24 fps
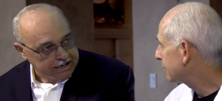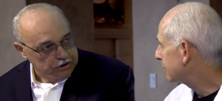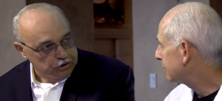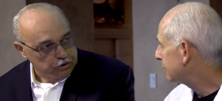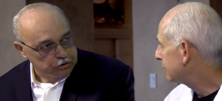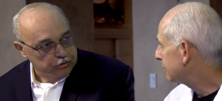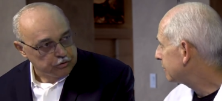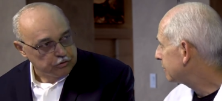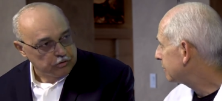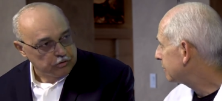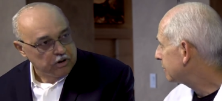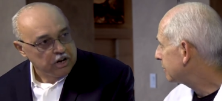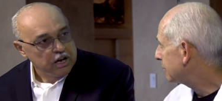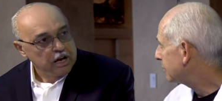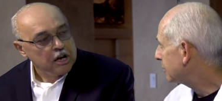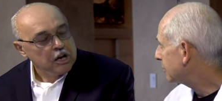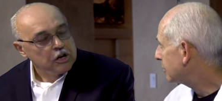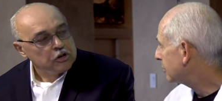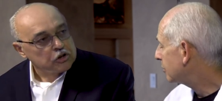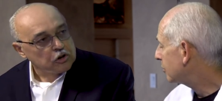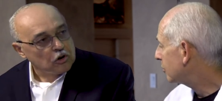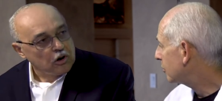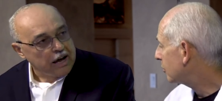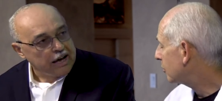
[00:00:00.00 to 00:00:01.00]
Speaker 1: I do.
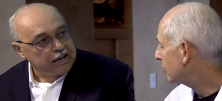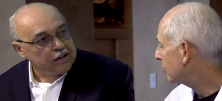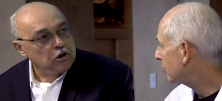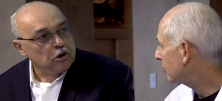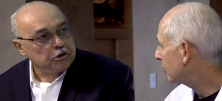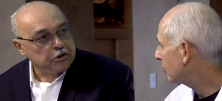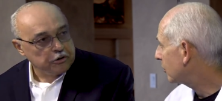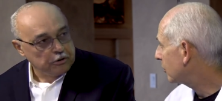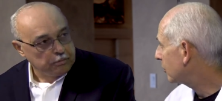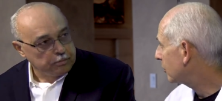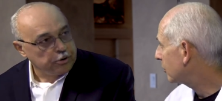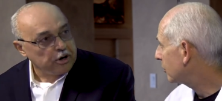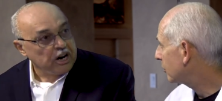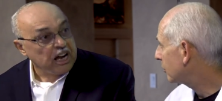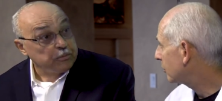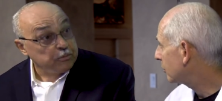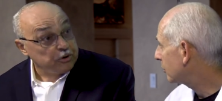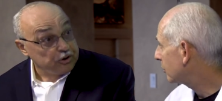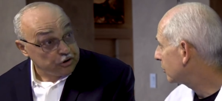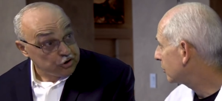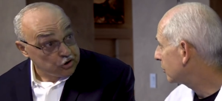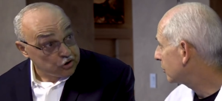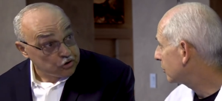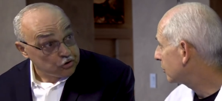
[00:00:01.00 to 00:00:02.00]
So I go to the
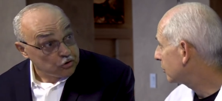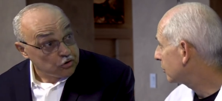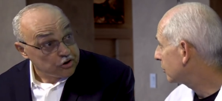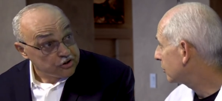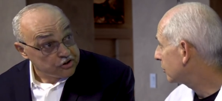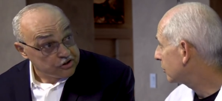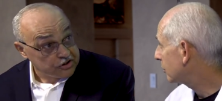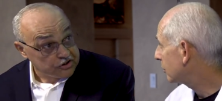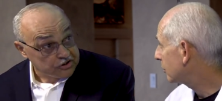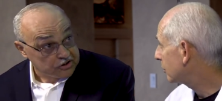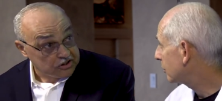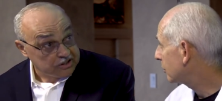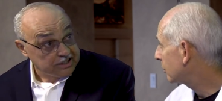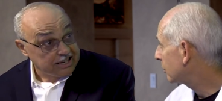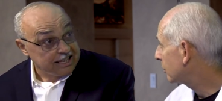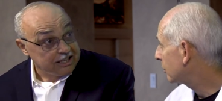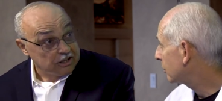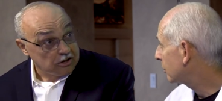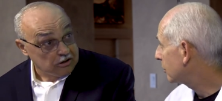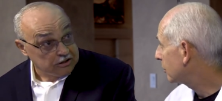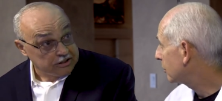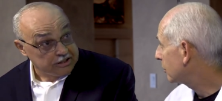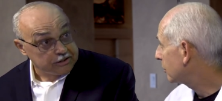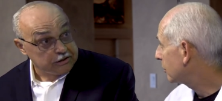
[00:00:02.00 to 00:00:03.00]
primary sources to get
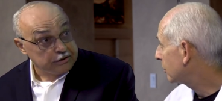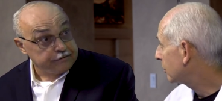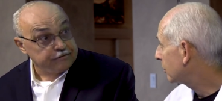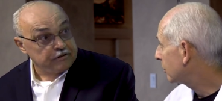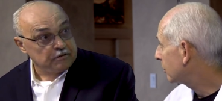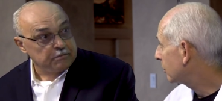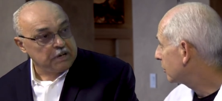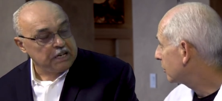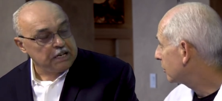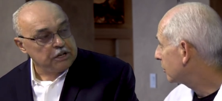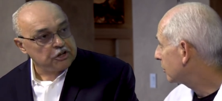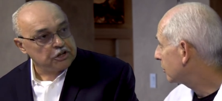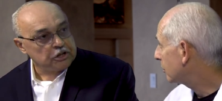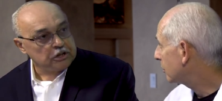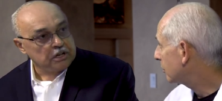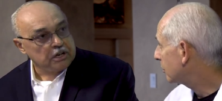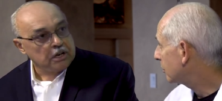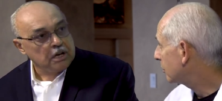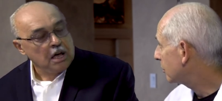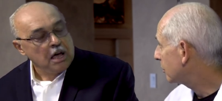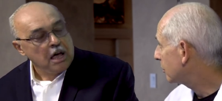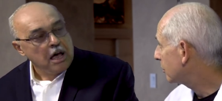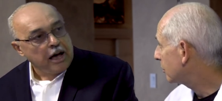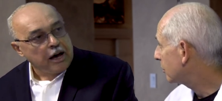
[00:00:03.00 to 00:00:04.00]
all this information.
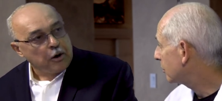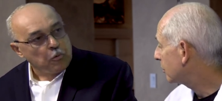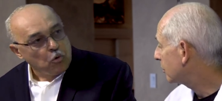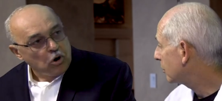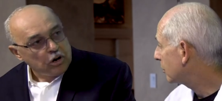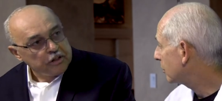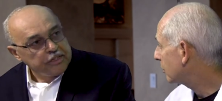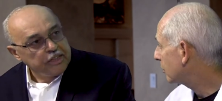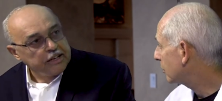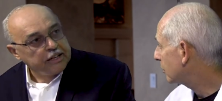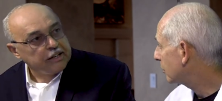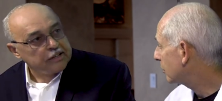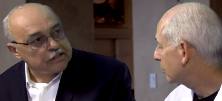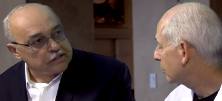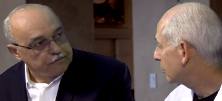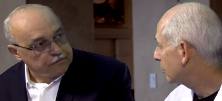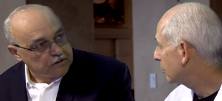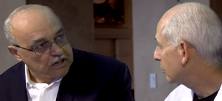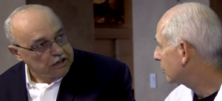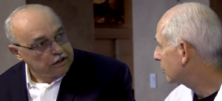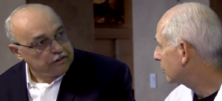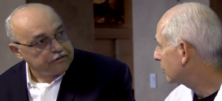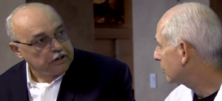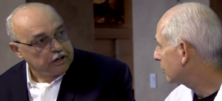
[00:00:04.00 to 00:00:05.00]
And one thing that's
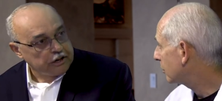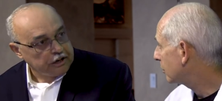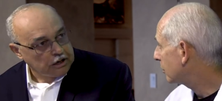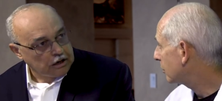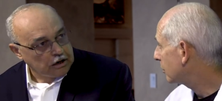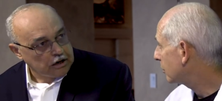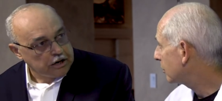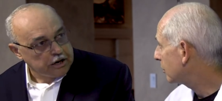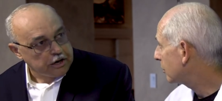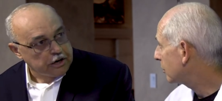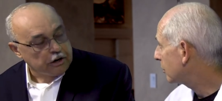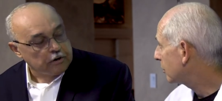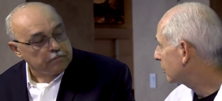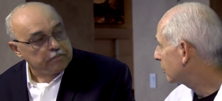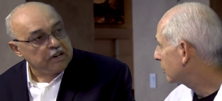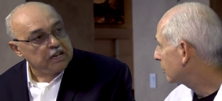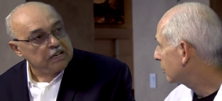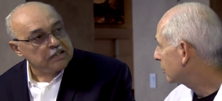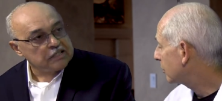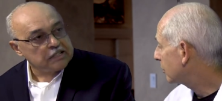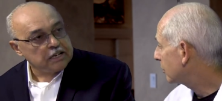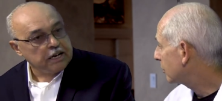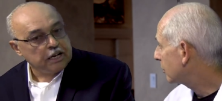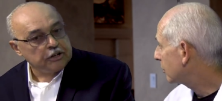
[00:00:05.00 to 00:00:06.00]
very, very clear
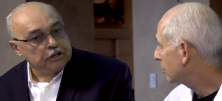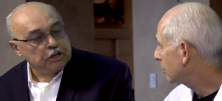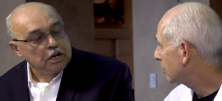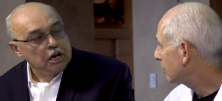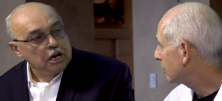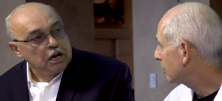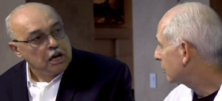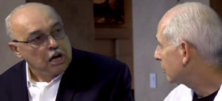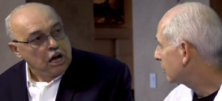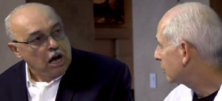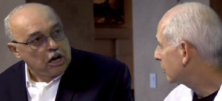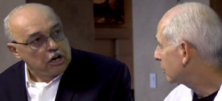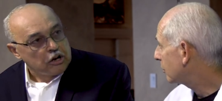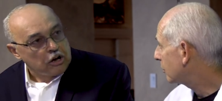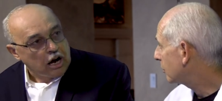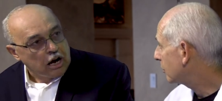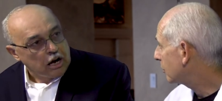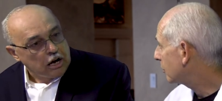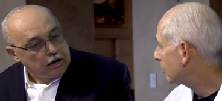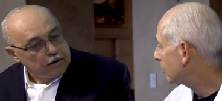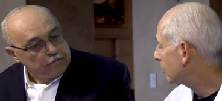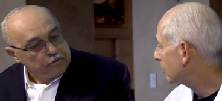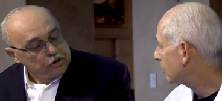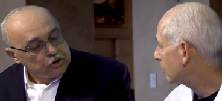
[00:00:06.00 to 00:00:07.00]
is that
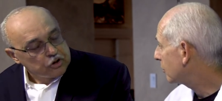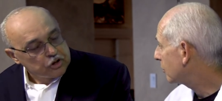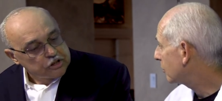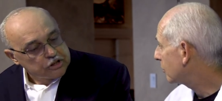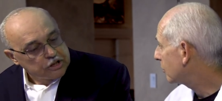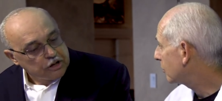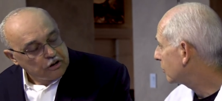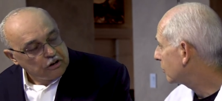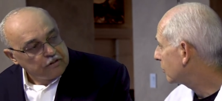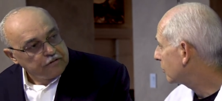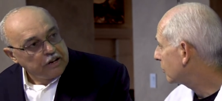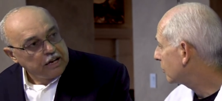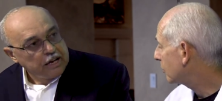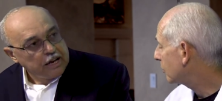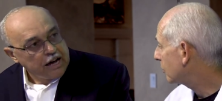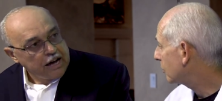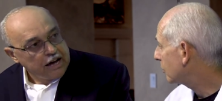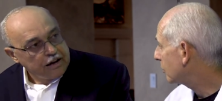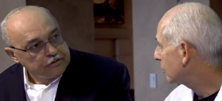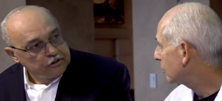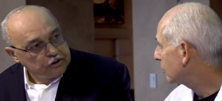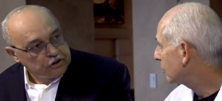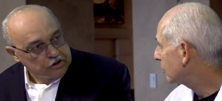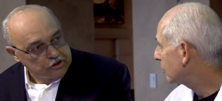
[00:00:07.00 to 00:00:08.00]
survey
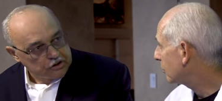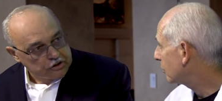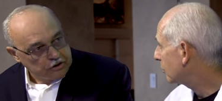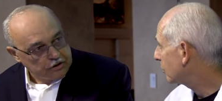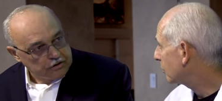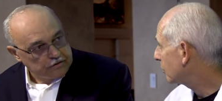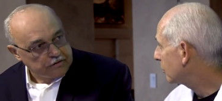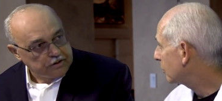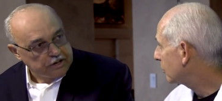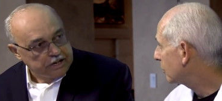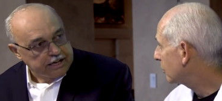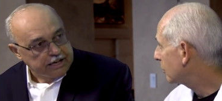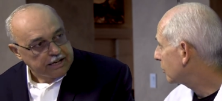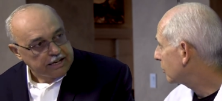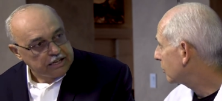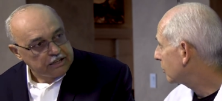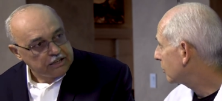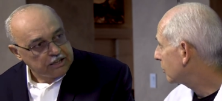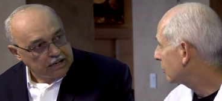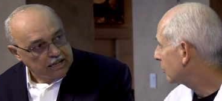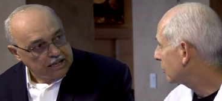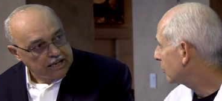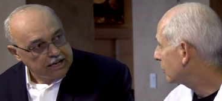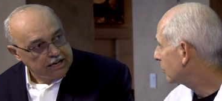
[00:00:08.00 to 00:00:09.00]
after survey
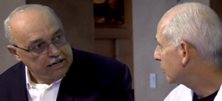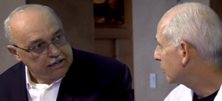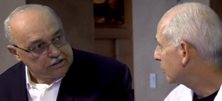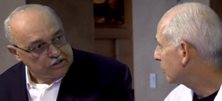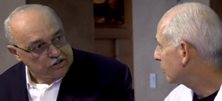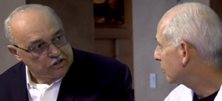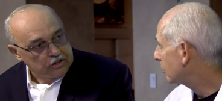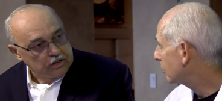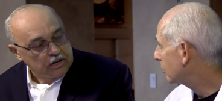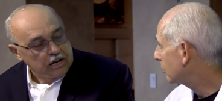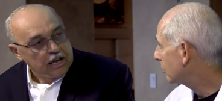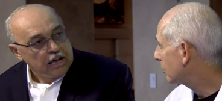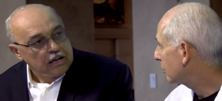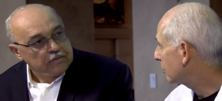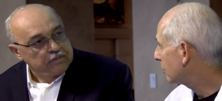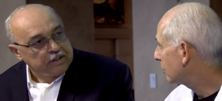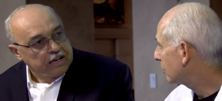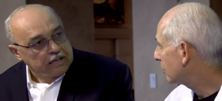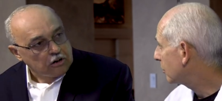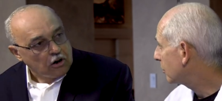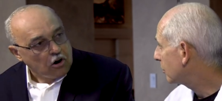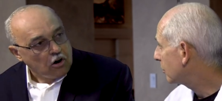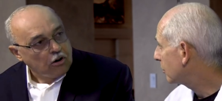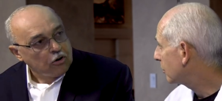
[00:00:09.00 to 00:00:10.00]
indicates
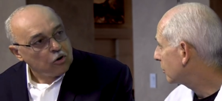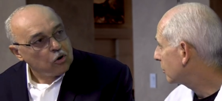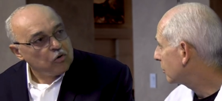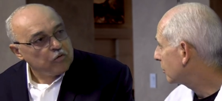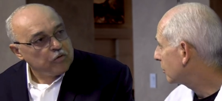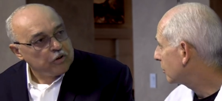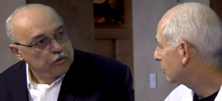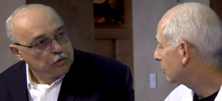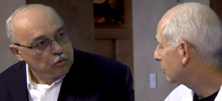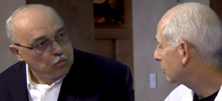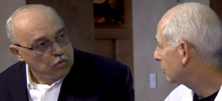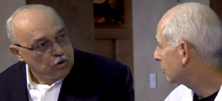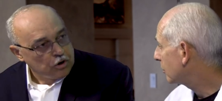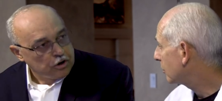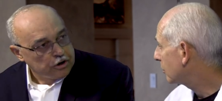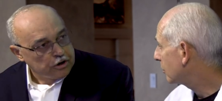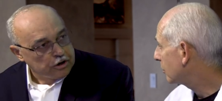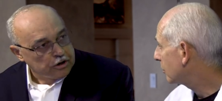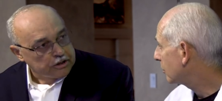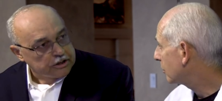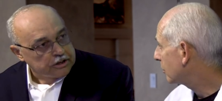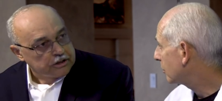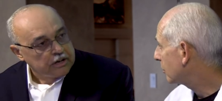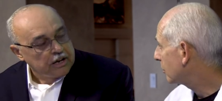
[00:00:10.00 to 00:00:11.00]
that all over the
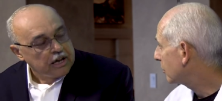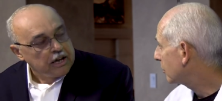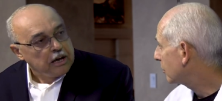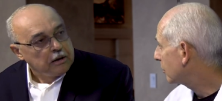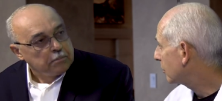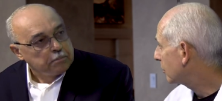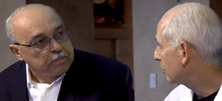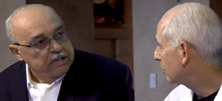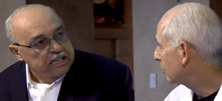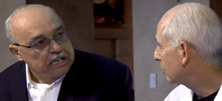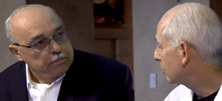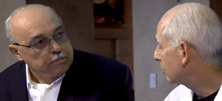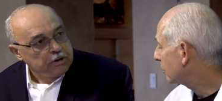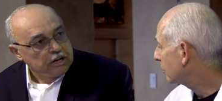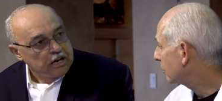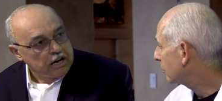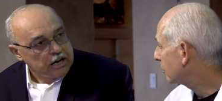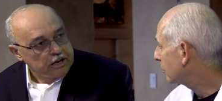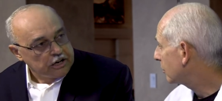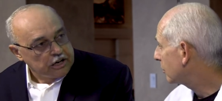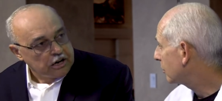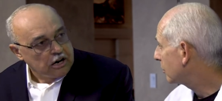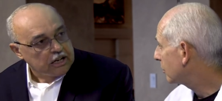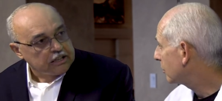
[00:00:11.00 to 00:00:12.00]
world, people
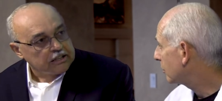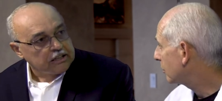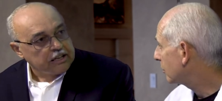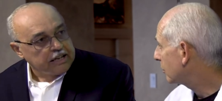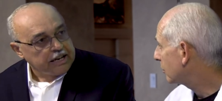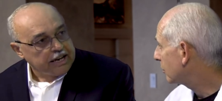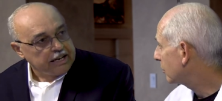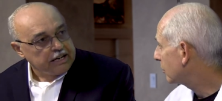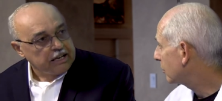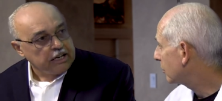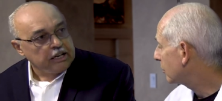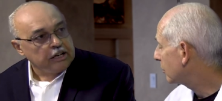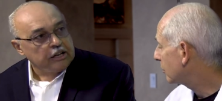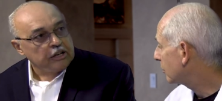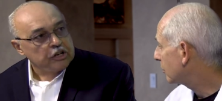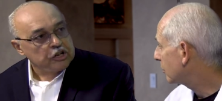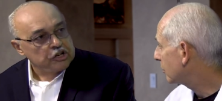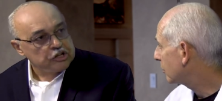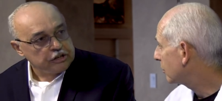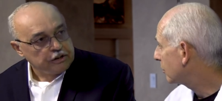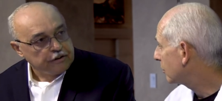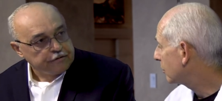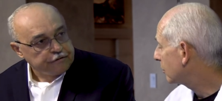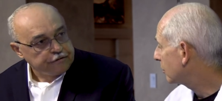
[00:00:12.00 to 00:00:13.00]
are not getting
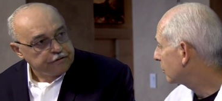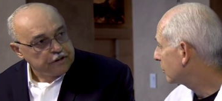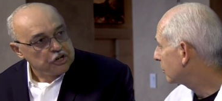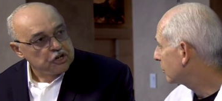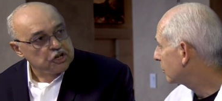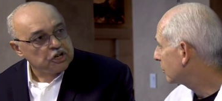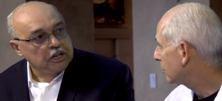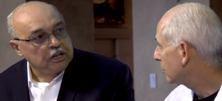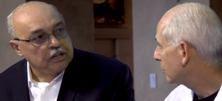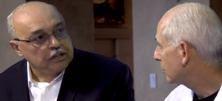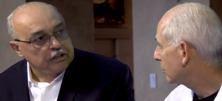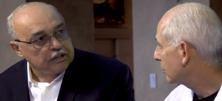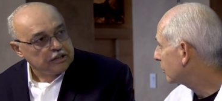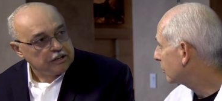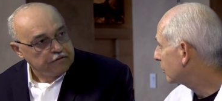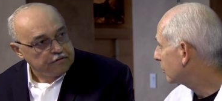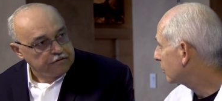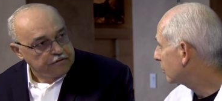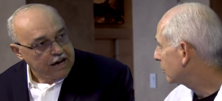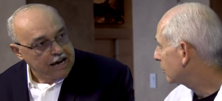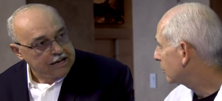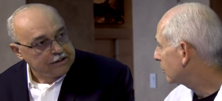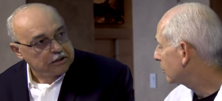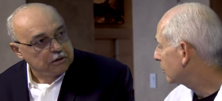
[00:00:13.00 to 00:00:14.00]
sufficient
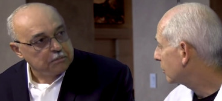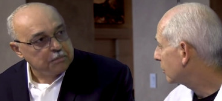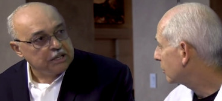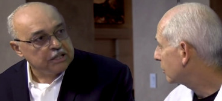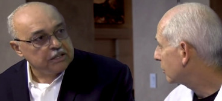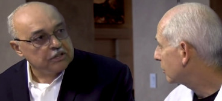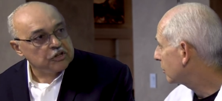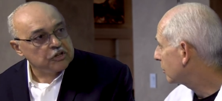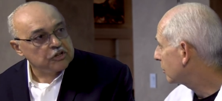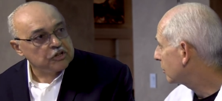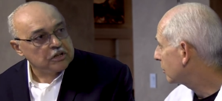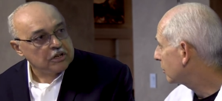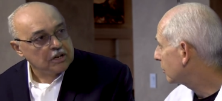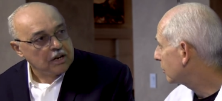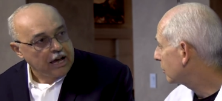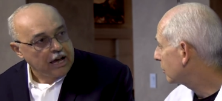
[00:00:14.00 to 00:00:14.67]
vitamins